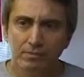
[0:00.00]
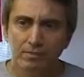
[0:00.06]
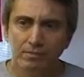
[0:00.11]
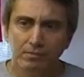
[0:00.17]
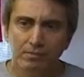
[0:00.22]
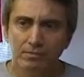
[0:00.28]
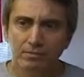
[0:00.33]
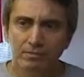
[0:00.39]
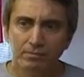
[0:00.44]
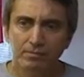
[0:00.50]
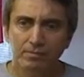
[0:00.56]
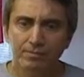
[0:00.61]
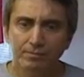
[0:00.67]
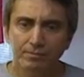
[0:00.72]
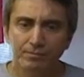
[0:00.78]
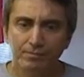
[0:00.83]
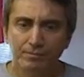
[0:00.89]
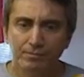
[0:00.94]
Yeah, well, that's
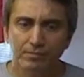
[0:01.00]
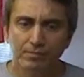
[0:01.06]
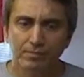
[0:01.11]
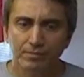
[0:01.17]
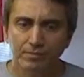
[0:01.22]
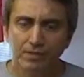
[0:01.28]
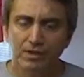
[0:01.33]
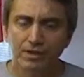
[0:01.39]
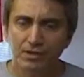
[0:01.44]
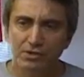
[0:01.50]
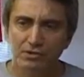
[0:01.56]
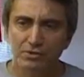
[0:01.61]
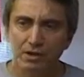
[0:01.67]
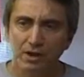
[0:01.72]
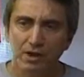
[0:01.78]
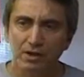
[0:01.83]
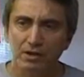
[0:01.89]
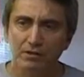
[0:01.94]
the only. Uh, and he's
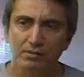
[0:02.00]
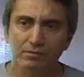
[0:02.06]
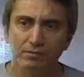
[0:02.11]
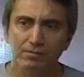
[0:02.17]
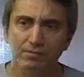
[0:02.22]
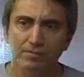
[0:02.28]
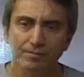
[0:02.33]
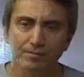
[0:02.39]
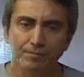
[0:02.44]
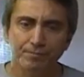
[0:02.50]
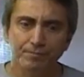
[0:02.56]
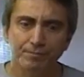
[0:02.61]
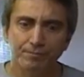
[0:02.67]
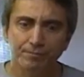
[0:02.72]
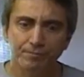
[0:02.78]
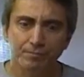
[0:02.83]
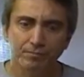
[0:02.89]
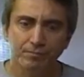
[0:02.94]
actual, right.
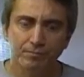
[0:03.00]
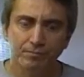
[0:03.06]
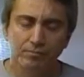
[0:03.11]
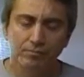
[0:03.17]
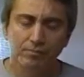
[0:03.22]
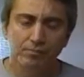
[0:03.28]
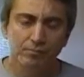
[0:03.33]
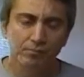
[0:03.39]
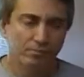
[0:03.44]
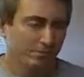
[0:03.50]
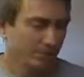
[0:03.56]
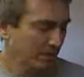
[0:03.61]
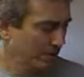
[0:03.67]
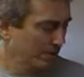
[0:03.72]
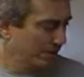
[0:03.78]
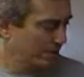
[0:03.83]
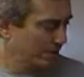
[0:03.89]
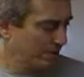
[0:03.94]
That's the only
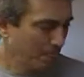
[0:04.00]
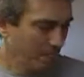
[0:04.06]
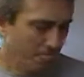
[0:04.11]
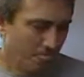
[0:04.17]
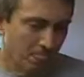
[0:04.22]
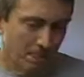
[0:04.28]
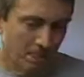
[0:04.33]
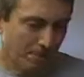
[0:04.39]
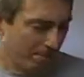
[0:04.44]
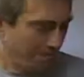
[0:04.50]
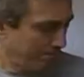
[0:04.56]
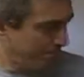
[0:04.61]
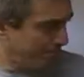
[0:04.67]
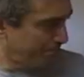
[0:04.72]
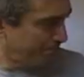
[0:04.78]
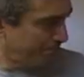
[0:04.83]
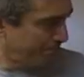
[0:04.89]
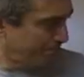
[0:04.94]
actual enemy that you
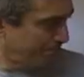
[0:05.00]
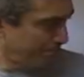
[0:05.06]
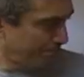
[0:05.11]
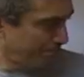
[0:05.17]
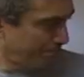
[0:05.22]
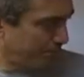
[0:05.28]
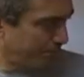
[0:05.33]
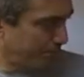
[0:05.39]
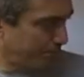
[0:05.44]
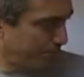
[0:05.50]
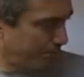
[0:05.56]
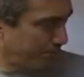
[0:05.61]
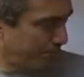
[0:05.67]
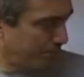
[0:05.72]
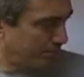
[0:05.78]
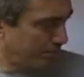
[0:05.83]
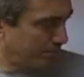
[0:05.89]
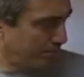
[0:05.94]
have because
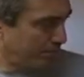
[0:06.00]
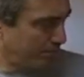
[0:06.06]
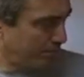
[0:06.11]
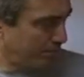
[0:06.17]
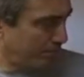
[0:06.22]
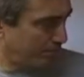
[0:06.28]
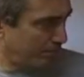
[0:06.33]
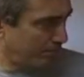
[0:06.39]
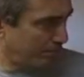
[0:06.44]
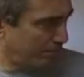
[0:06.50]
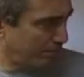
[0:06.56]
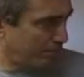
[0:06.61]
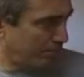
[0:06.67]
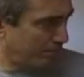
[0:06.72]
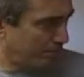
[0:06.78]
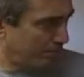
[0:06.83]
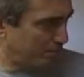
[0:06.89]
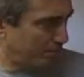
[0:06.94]

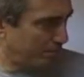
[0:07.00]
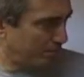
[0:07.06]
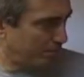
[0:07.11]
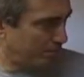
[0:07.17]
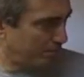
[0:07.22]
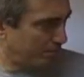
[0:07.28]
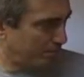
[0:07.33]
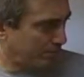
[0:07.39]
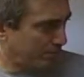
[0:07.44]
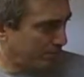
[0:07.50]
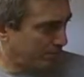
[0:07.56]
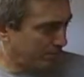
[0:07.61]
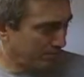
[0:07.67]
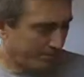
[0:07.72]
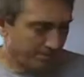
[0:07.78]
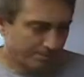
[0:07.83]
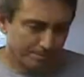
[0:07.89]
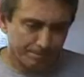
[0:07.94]
uh,
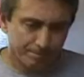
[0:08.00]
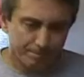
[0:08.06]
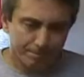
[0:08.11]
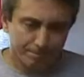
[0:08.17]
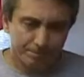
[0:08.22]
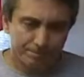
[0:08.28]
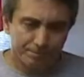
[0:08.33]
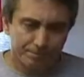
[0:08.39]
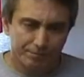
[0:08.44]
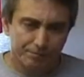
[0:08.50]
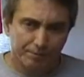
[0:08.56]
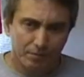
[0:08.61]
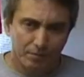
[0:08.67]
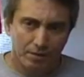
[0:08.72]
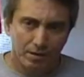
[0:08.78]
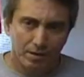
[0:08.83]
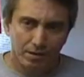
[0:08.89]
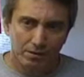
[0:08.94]
like ISIS.
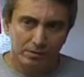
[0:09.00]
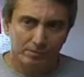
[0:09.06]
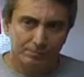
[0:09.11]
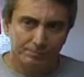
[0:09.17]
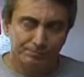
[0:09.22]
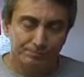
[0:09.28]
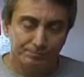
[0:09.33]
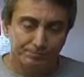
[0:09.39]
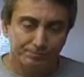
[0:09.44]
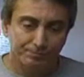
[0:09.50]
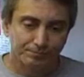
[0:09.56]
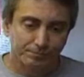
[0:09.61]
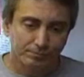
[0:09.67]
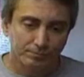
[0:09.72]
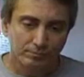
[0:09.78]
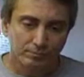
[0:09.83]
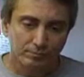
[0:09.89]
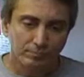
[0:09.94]
ISIS at its uh,
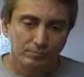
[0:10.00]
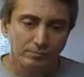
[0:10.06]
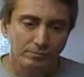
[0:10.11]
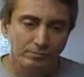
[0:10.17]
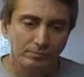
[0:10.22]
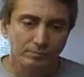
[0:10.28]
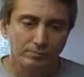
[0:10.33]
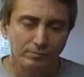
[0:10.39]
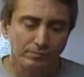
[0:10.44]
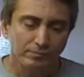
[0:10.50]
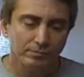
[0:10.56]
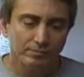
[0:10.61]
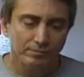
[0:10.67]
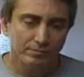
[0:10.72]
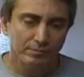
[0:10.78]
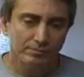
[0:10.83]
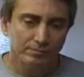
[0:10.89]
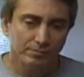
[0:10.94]

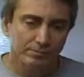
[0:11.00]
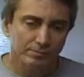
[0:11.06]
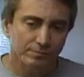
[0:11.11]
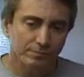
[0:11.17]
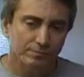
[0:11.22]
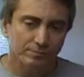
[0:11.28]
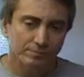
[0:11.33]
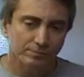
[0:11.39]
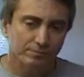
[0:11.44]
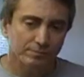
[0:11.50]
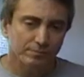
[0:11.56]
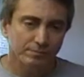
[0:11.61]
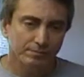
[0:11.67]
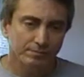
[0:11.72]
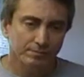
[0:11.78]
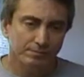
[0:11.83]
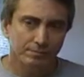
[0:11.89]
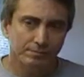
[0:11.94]
top has
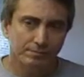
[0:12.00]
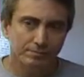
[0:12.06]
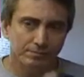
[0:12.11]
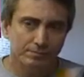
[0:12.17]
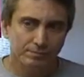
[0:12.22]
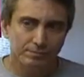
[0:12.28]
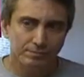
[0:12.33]
30,000 people.